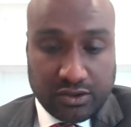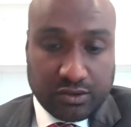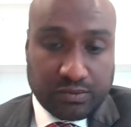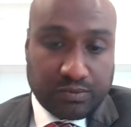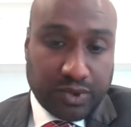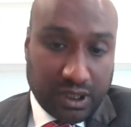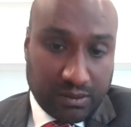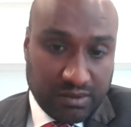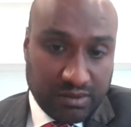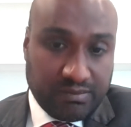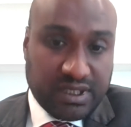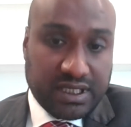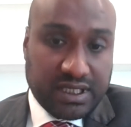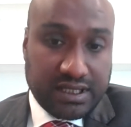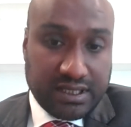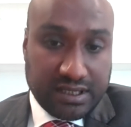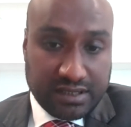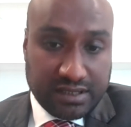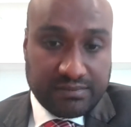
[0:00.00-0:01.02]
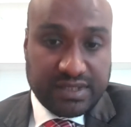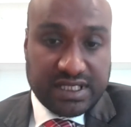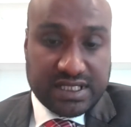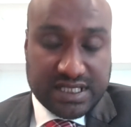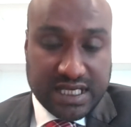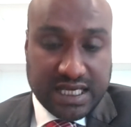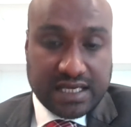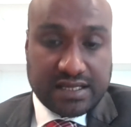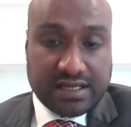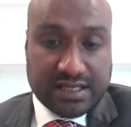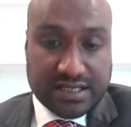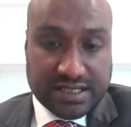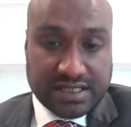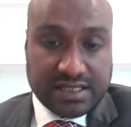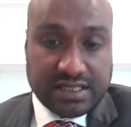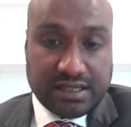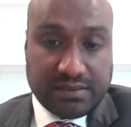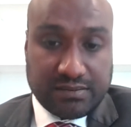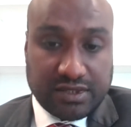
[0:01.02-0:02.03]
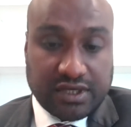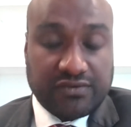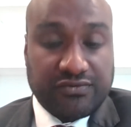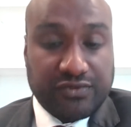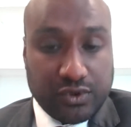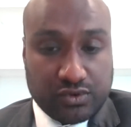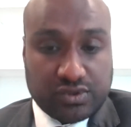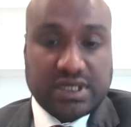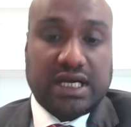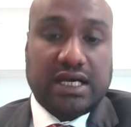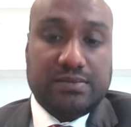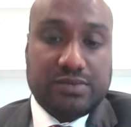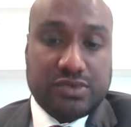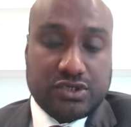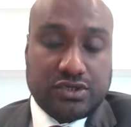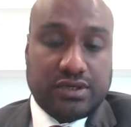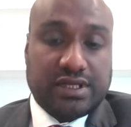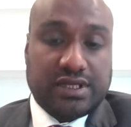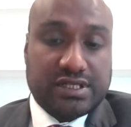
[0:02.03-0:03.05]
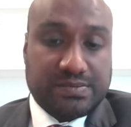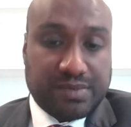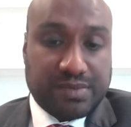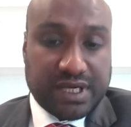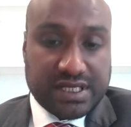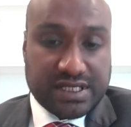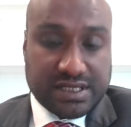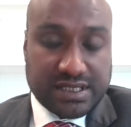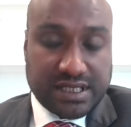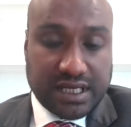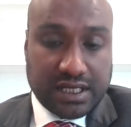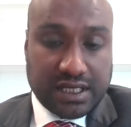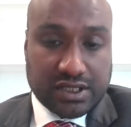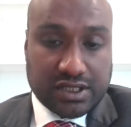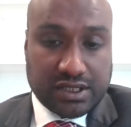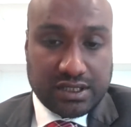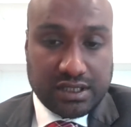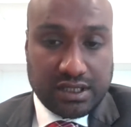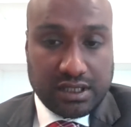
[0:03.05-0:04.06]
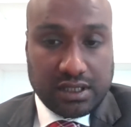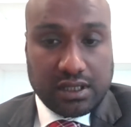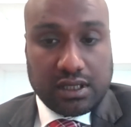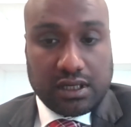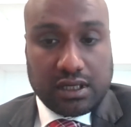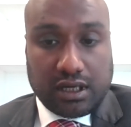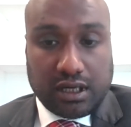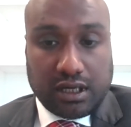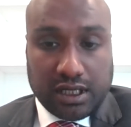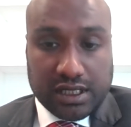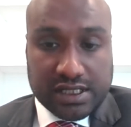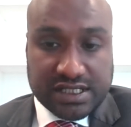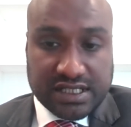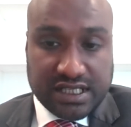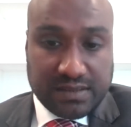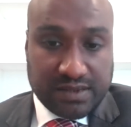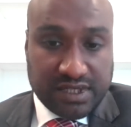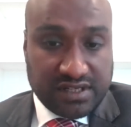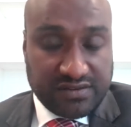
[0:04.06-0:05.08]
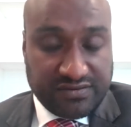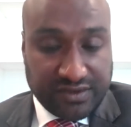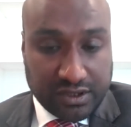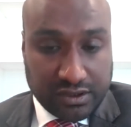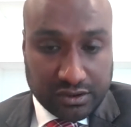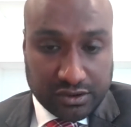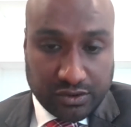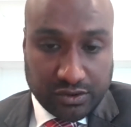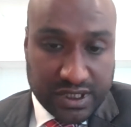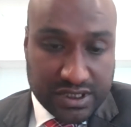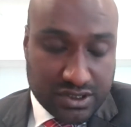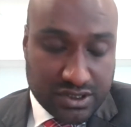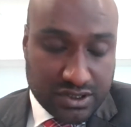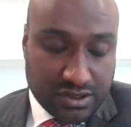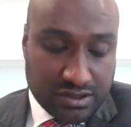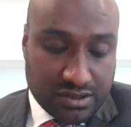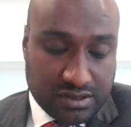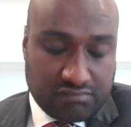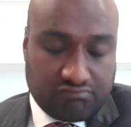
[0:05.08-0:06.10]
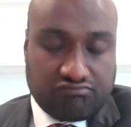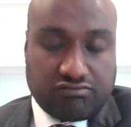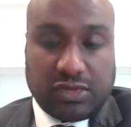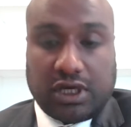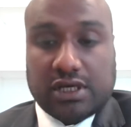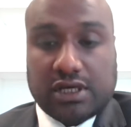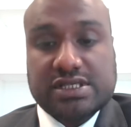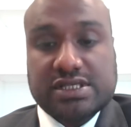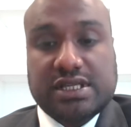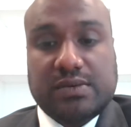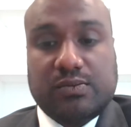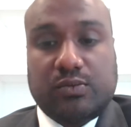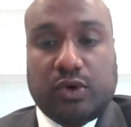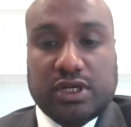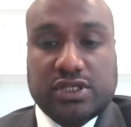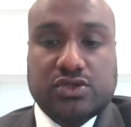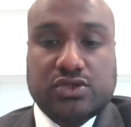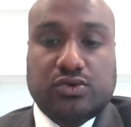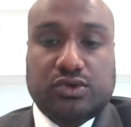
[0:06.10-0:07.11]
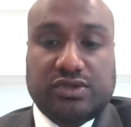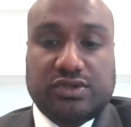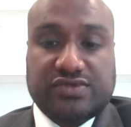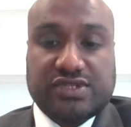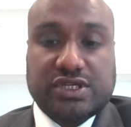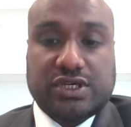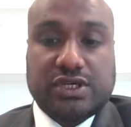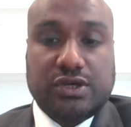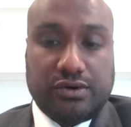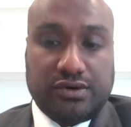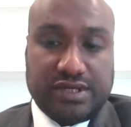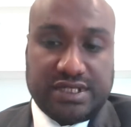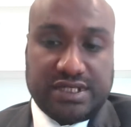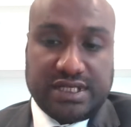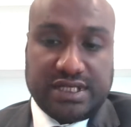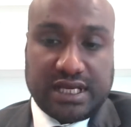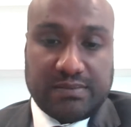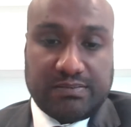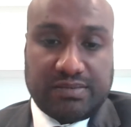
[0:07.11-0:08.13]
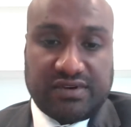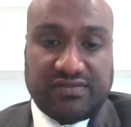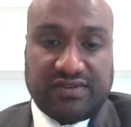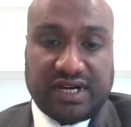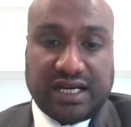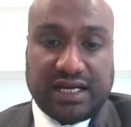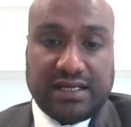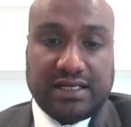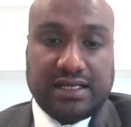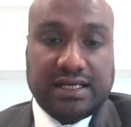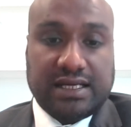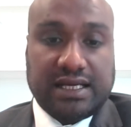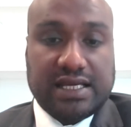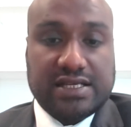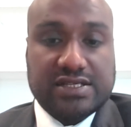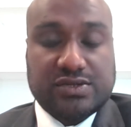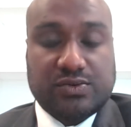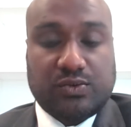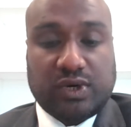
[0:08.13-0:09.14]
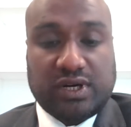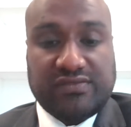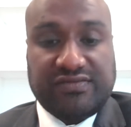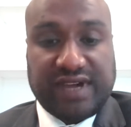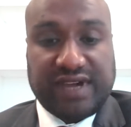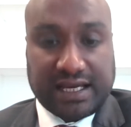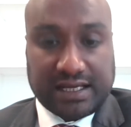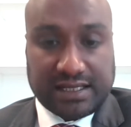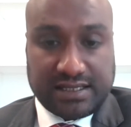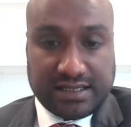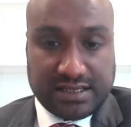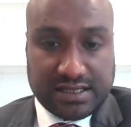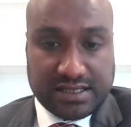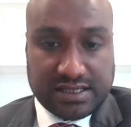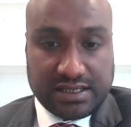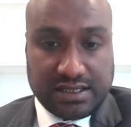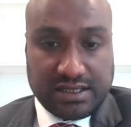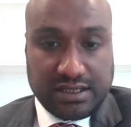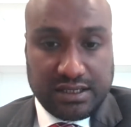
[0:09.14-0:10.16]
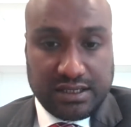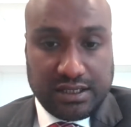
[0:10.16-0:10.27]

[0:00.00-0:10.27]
and you'll probably hear me say this term a few times during this presentation. Ask them the difficult questions. Ask them what sort of security they provide, against what factors.